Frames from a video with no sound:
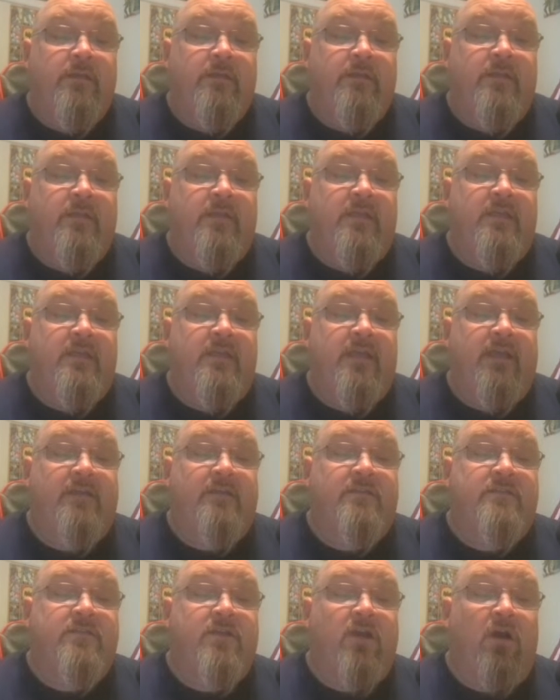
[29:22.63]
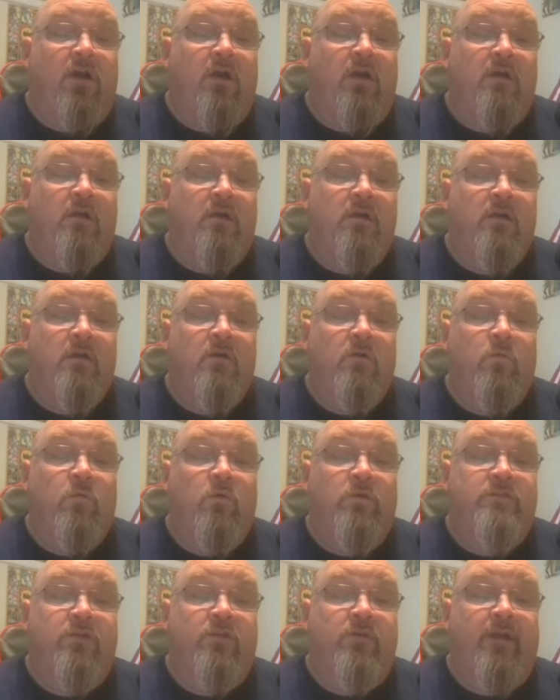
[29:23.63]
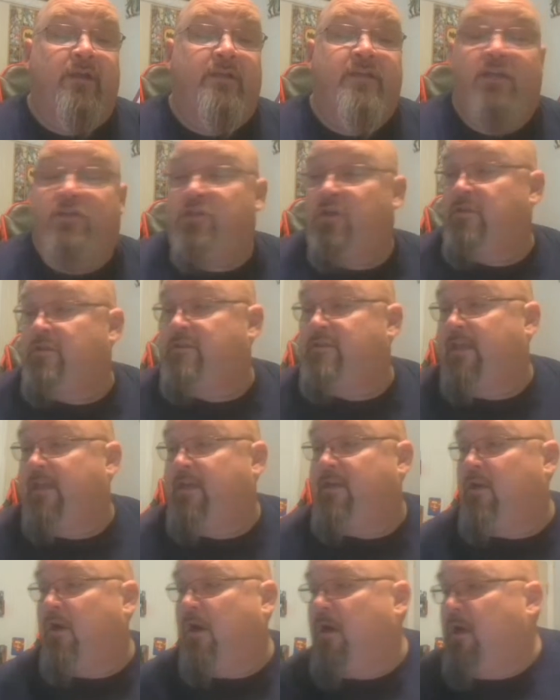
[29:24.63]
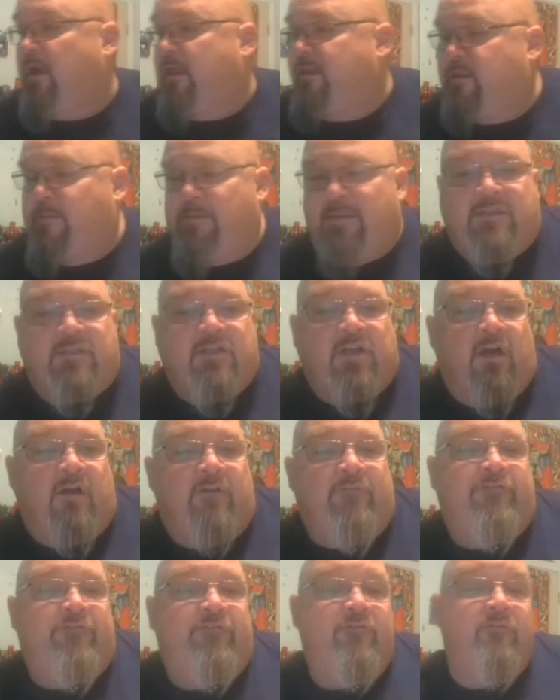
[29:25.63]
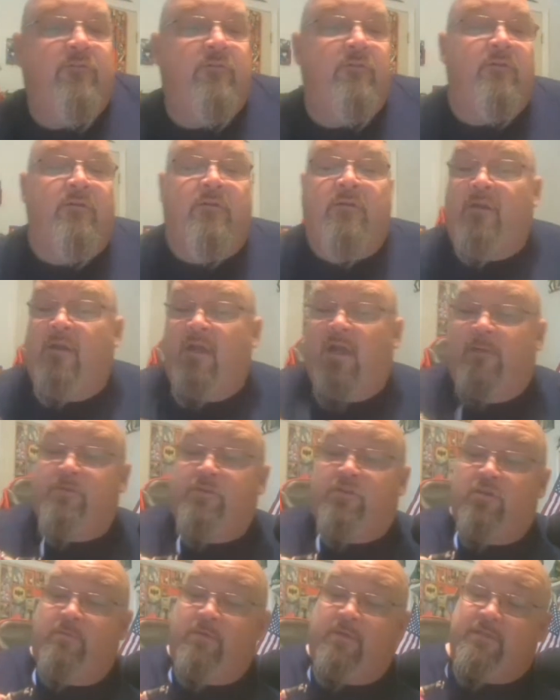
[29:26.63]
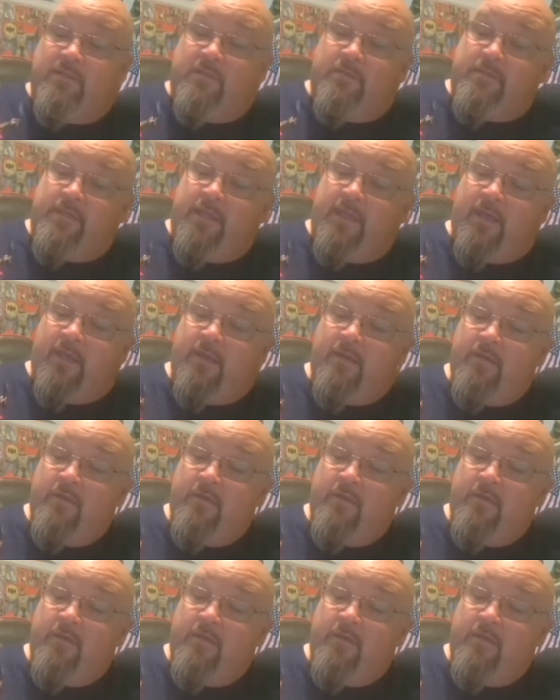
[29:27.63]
The neck scar was a great touch on Zandar. I think you mean scarf, I'm assuming, because yeah.